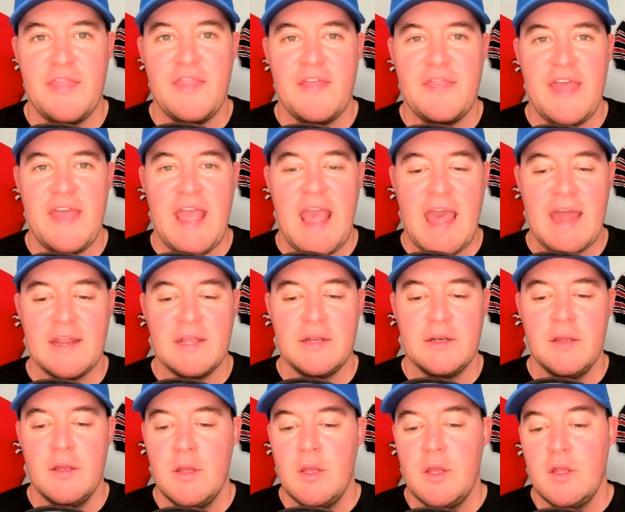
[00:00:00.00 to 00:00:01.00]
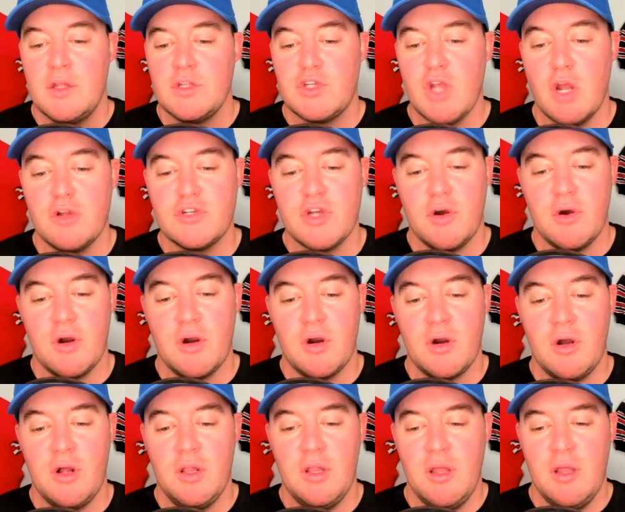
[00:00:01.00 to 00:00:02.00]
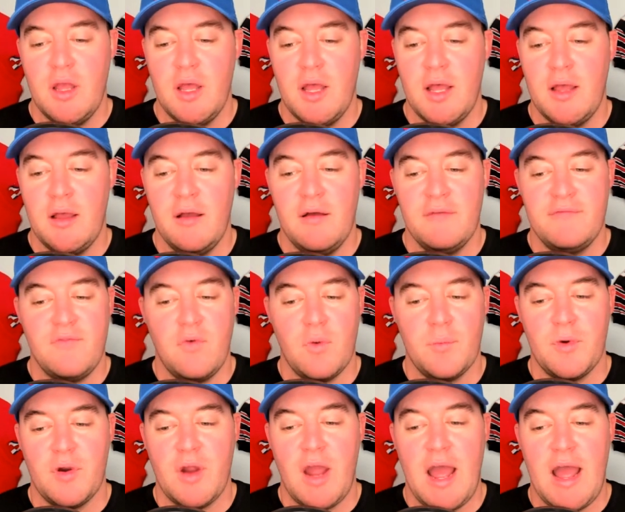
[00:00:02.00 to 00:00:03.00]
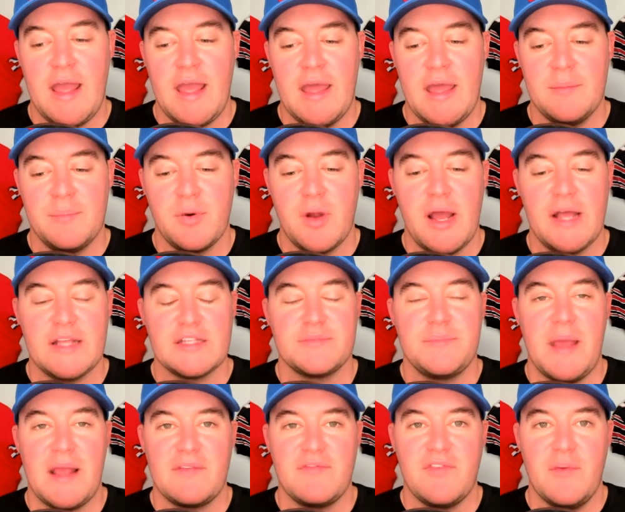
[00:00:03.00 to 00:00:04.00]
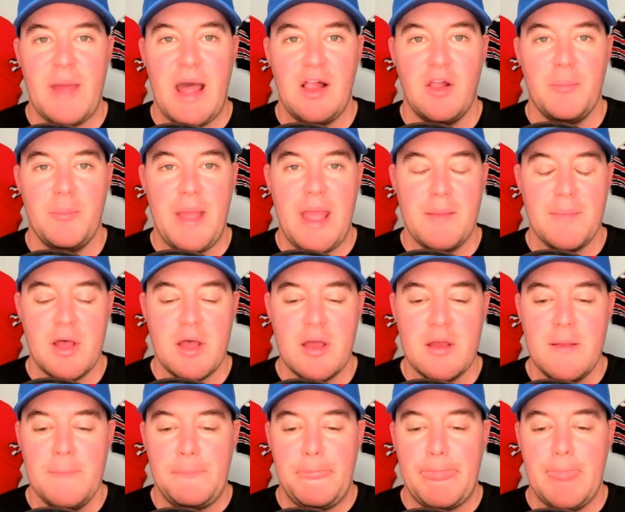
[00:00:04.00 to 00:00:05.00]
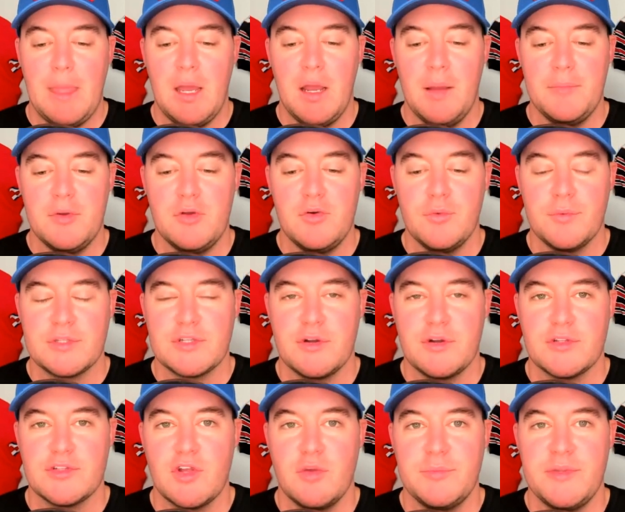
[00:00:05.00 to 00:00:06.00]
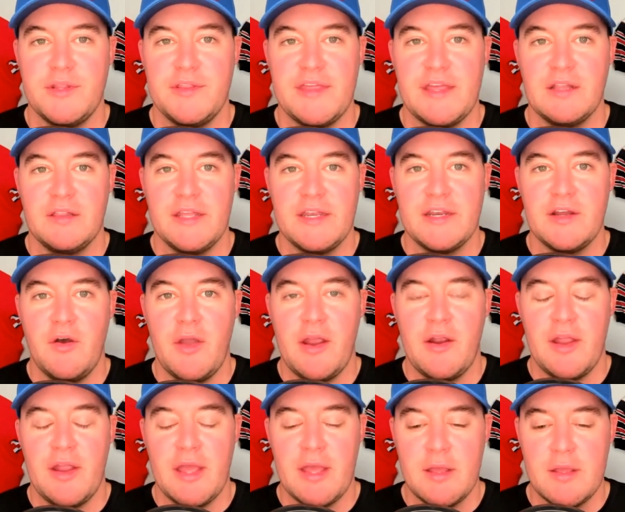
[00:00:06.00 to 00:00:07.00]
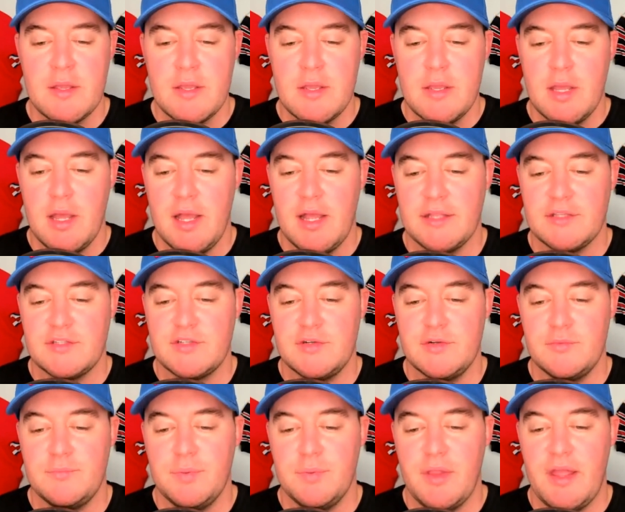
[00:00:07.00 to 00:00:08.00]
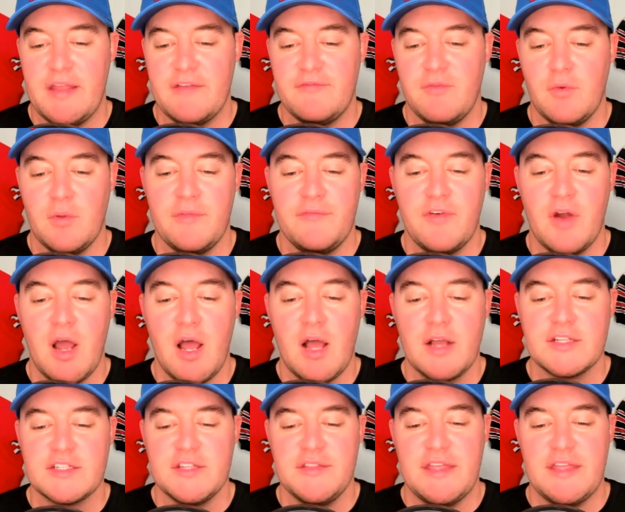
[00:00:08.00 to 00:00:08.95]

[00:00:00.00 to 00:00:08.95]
And then they added JoJo Earl, uh, a former high-end prospect from Alabama, um, who returns home to the Aledo area uh, to play for the Frogs.